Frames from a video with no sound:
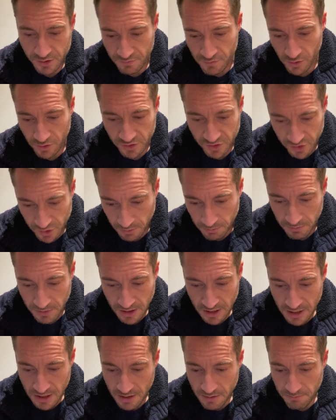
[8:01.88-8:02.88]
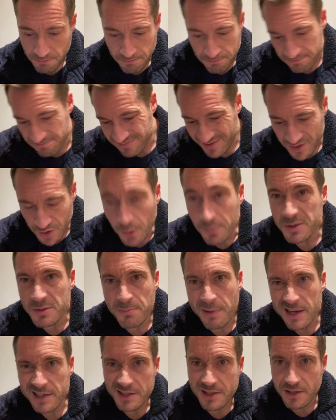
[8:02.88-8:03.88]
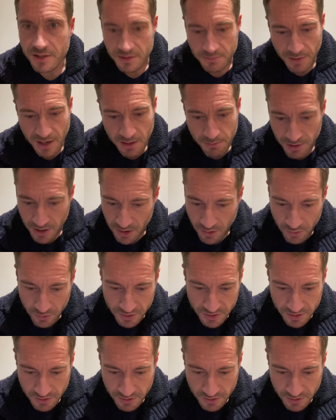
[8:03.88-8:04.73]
you've got some tops of bastions maybe, or,